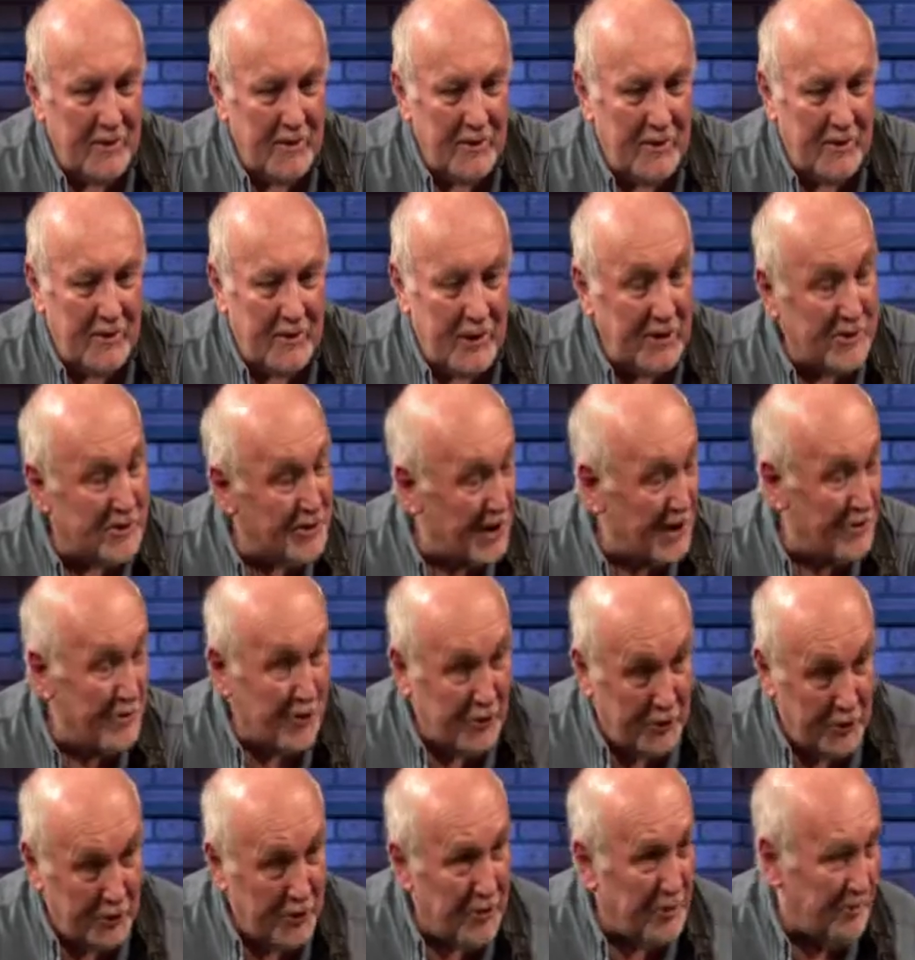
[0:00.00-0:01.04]
It
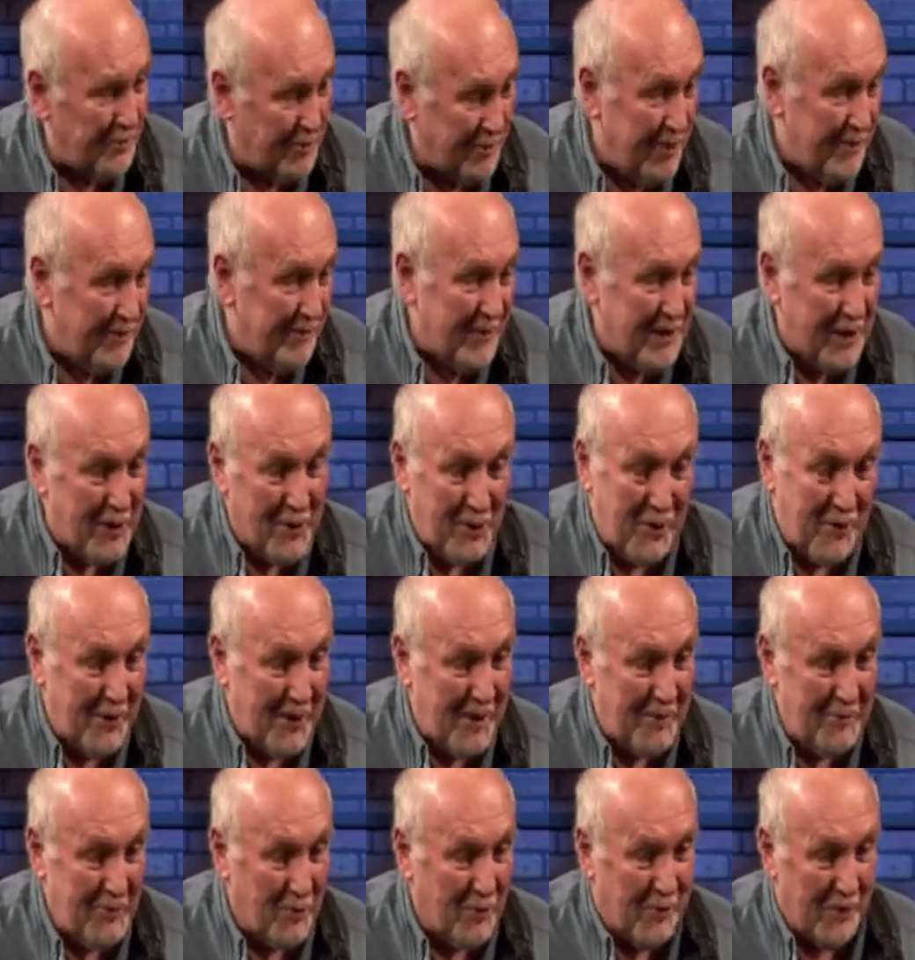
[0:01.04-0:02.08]
sounded good,
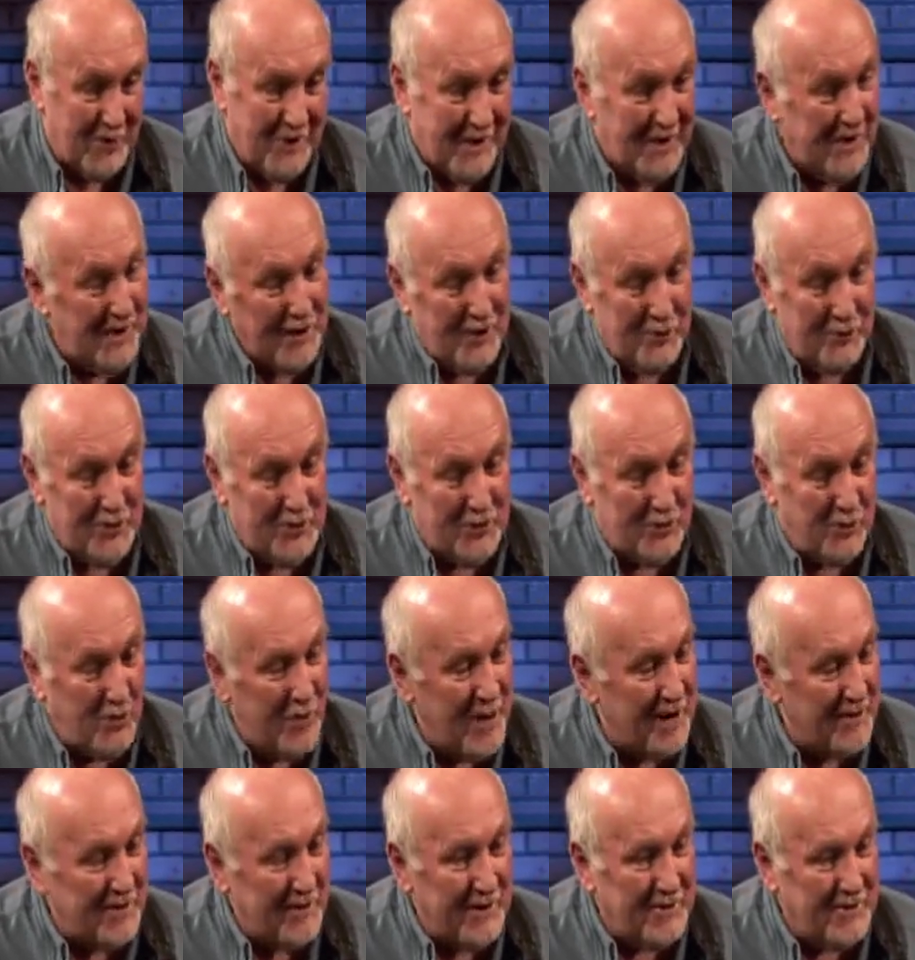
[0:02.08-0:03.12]
at one. We said,
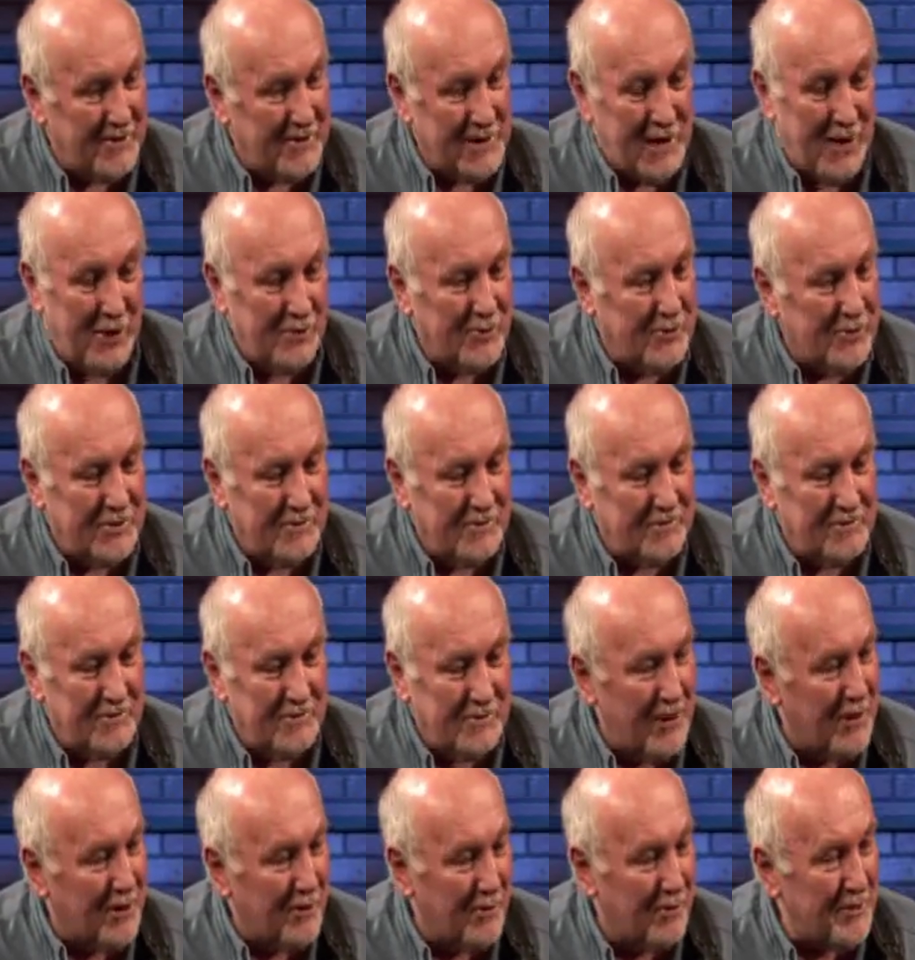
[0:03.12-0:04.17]
"Wow, that sounds,
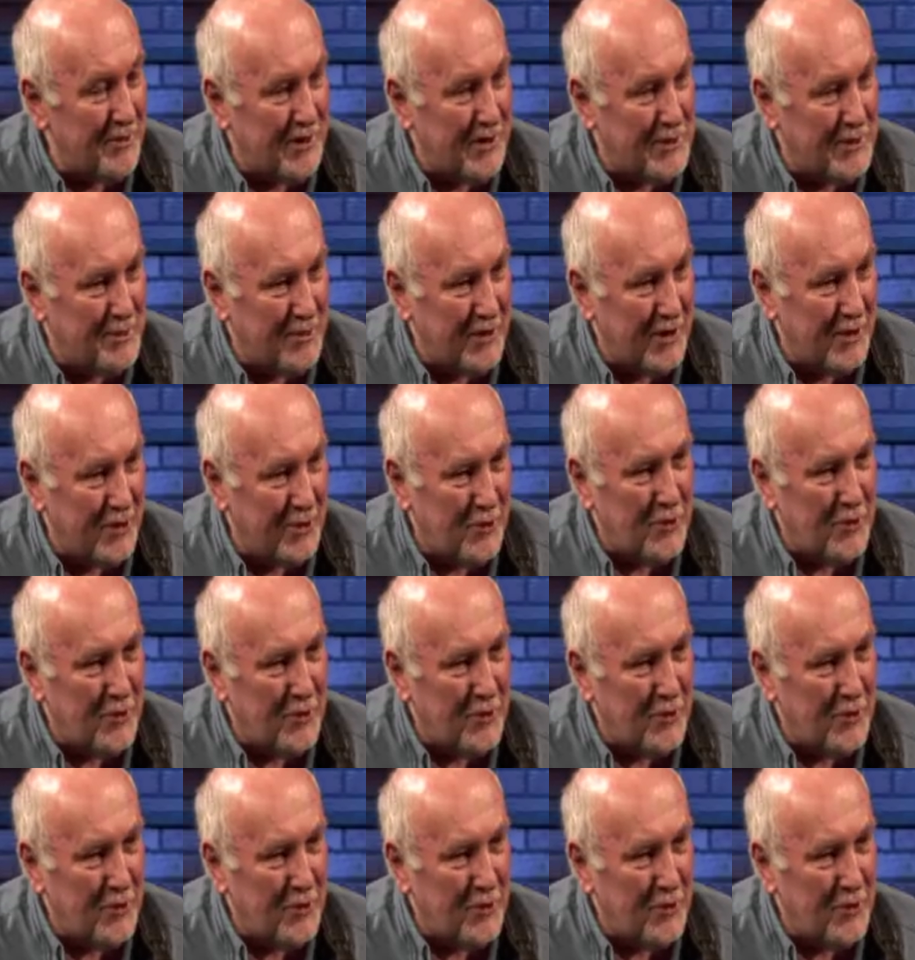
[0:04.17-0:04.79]
that's pretty